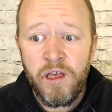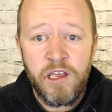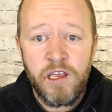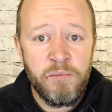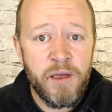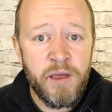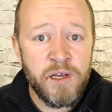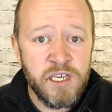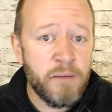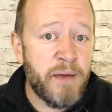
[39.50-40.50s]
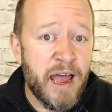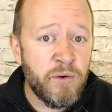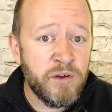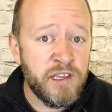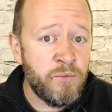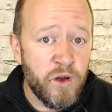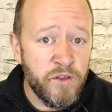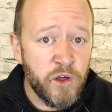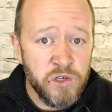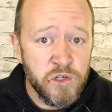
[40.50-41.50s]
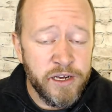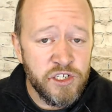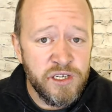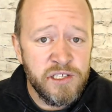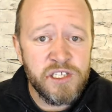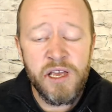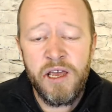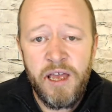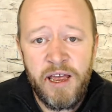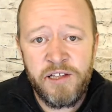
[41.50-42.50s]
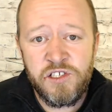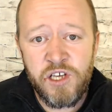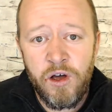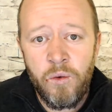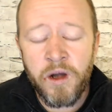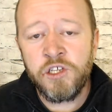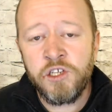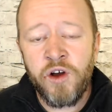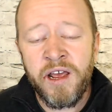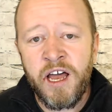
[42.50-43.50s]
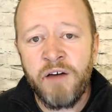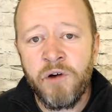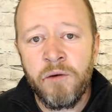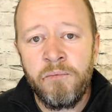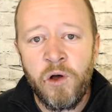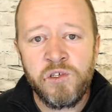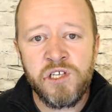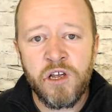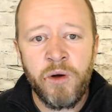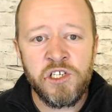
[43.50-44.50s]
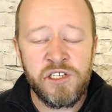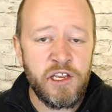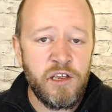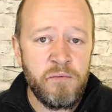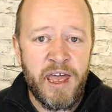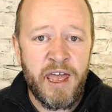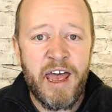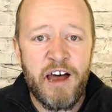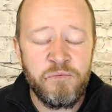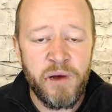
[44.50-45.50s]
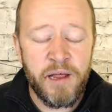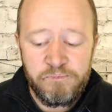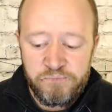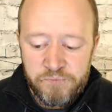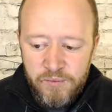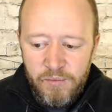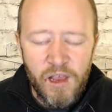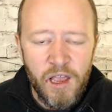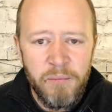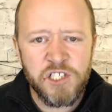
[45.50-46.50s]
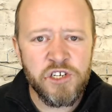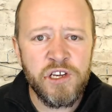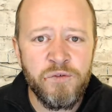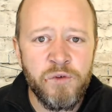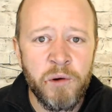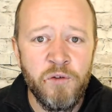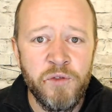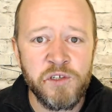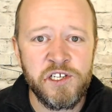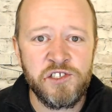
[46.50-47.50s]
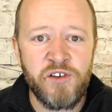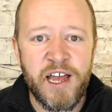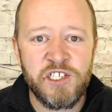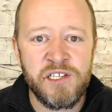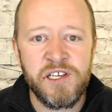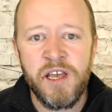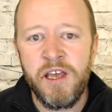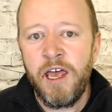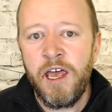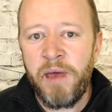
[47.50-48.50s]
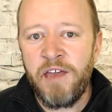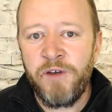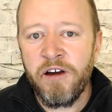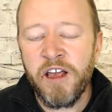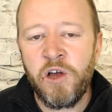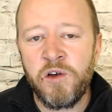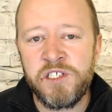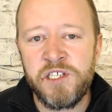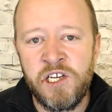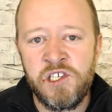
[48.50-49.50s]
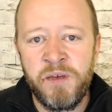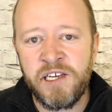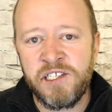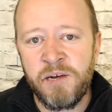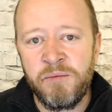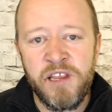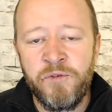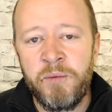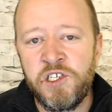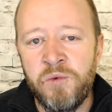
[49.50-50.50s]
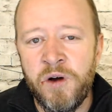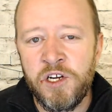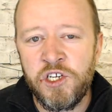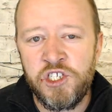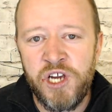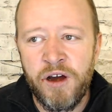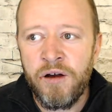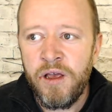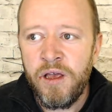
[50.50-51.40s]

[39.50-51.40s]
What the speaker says: you may want to get back with them with those questions. And so we're going to try and cover most of the questions that you may have, but make sure you've removed those distractions. Pay very close attention, because some of the information we're going to share